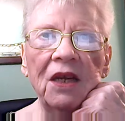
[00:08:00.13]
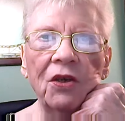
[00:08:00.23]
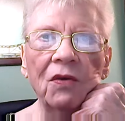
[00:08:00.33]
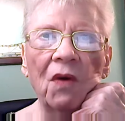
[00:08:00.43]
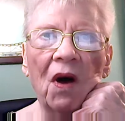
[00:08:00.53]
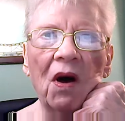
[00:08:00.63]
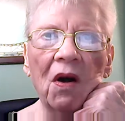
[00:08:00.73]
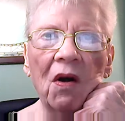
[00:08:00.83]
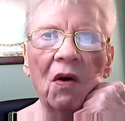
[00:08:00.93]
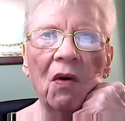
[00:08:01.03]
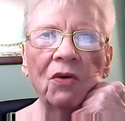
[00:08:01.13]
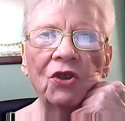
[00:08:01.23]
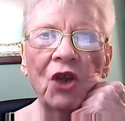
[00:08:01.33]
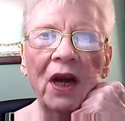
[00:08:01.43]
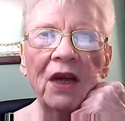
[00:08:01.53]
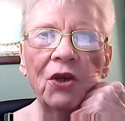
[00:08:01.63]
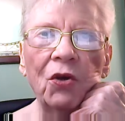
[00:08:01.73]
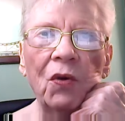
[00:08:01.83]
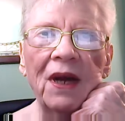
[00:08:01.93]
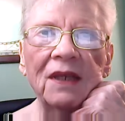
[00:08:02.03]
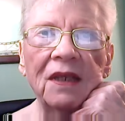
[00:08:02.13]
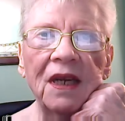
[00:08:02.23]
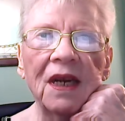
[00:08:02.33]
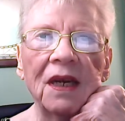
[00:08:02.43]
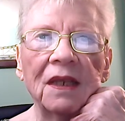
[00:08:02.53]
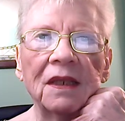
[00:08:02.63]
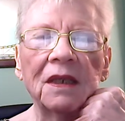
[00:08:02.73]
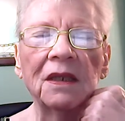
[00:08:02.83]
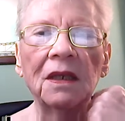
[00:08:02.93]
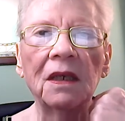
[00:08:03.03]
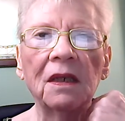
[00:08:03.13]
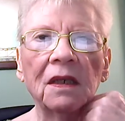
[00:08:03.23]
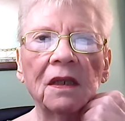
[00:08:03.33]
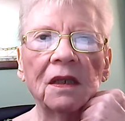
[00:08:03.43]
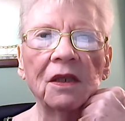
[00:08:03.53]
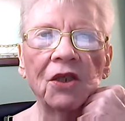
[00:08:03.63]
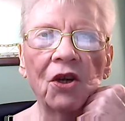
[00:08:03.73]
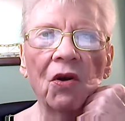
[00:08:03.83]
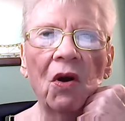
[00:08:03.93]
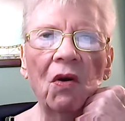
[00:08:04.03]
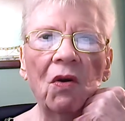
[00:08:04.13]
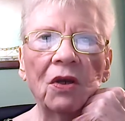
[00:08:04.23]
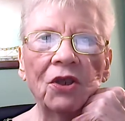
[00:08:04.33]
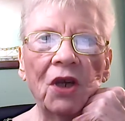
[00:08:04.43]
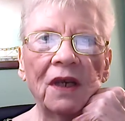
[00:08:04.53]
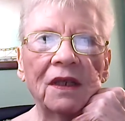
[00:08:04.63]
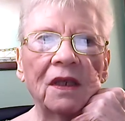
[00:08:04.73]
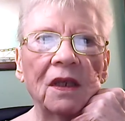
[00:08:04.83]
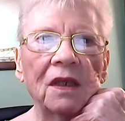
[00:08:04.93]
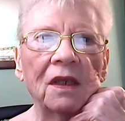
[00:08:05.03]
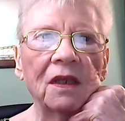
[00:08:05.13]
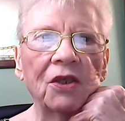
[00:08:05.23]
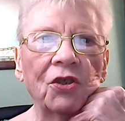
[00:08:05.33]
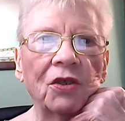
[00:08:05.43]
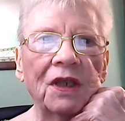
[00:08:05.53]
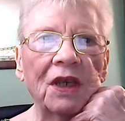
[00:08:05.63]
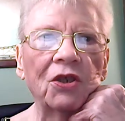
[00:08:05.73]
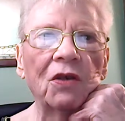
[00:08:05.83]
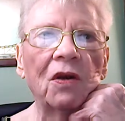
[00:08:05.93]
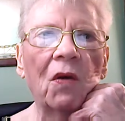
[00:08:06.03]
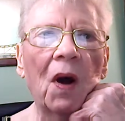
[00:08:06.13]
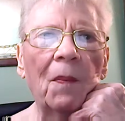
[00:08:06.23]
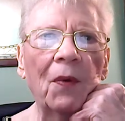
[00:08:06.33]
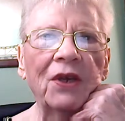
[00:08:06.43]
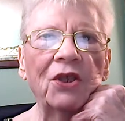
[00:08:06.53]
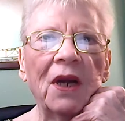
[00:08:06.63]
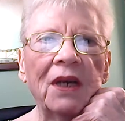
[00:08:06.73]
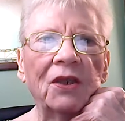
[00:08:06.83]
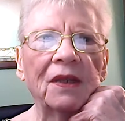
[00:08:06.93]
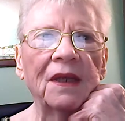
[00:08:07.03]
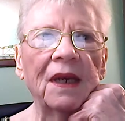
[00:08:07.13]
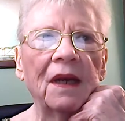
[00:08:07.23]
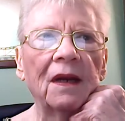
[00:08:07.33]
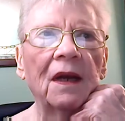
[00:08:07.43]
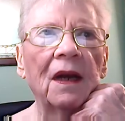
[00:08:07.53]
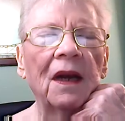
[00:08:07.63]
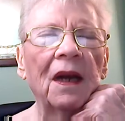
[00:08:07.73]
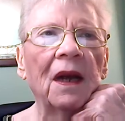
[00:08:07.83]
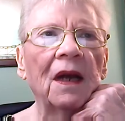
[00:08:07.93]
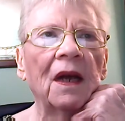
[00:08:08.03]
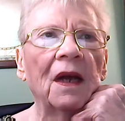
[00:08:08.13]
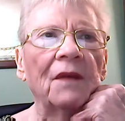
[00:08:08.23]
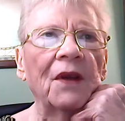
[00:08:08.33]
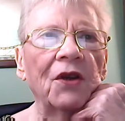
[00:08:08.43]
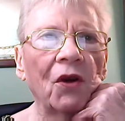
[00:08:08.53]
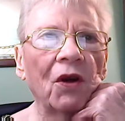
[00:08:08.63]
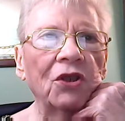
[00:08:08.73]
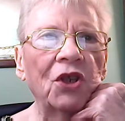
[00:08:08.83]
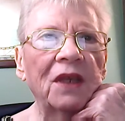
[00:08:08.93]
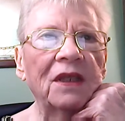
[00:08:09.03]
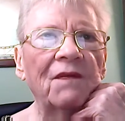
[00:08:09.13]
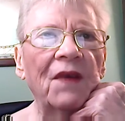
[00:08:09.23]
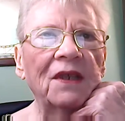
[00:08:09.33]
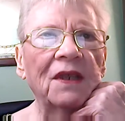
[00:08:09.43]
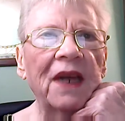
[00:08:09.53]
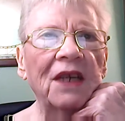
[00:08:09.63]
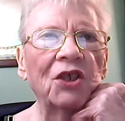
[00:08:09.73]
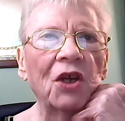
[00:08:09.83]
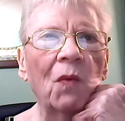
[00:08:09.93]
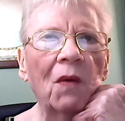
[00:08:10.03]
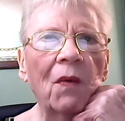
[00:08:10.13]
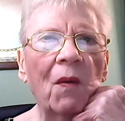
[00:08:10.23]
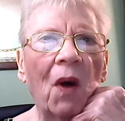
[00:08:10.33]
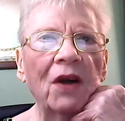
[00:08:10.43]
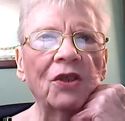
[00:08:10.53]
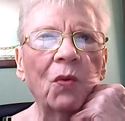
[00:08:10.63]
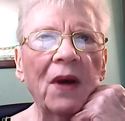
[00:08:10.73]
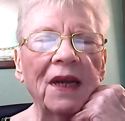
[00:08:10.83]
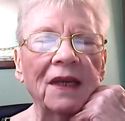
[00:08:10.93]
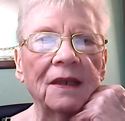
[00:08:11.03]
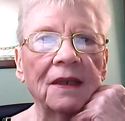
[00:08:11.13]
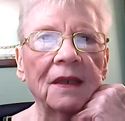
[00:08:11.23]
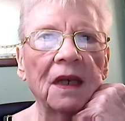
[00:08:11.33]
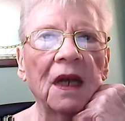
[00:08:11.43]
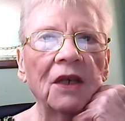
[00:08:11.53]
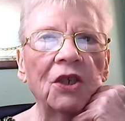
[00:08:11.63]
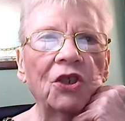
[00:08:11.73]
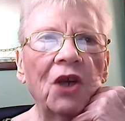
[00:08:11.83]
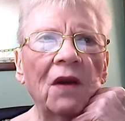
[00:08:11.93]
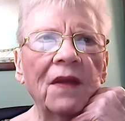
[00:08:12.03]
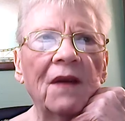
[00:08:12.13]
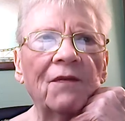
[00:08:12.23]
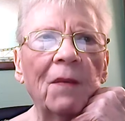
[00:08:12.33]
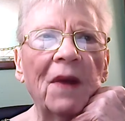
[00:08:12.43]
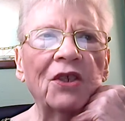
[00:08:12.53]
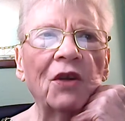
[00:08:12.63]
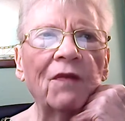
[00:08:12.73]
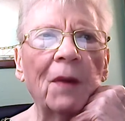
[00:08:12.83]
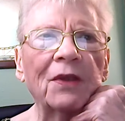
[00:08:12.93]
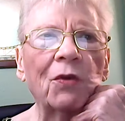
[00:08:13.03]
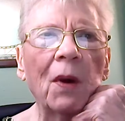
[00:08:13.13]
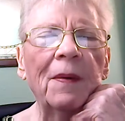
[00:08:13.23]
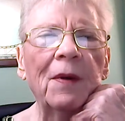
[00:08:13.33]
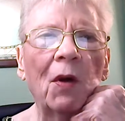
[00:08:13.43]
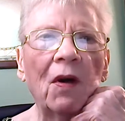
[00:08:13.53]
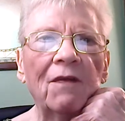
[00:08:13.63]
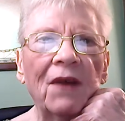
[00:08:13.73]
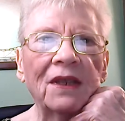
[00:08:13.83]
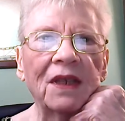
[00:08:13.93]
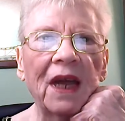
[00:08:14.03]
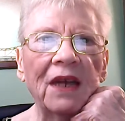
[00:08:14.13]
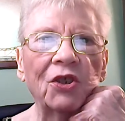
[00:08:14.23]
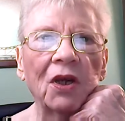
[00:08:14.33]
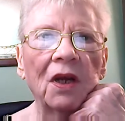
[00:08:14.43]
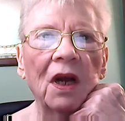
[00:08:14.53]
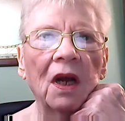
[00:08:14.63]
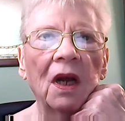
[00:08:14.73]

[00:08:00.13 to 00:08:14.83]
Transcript: U R O J U S T. Eurojust, the Judicial Cooperation Agency. The Eurojust investigation would require Sweden to share the information from its criminal investigation,